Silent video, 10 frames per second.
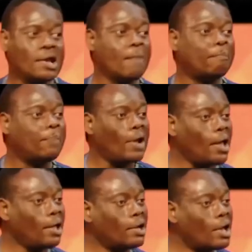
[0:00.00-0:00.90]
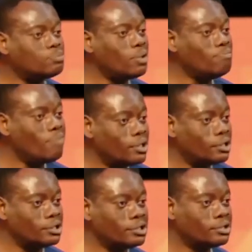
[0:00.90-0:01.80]
a plan has been made
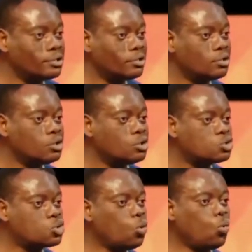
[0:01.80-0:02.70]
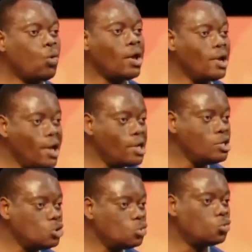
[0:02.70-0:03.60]
to waylay
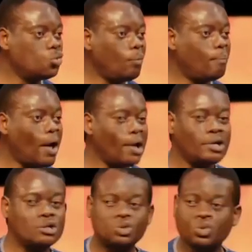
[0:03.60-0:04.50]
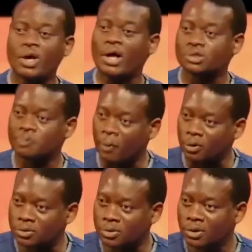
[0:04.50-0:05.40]
you by the Suya spot.
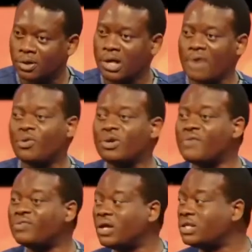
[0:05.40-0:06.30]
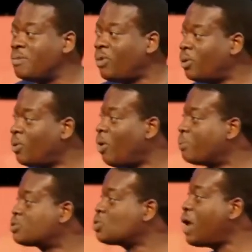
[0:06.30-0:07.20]
Even if the demon of
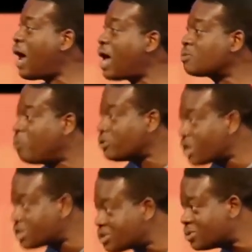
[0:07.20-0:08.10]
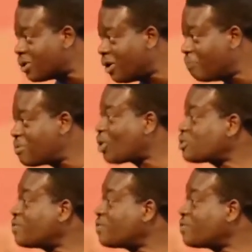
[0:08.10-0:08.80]
Suya has possessed you, because of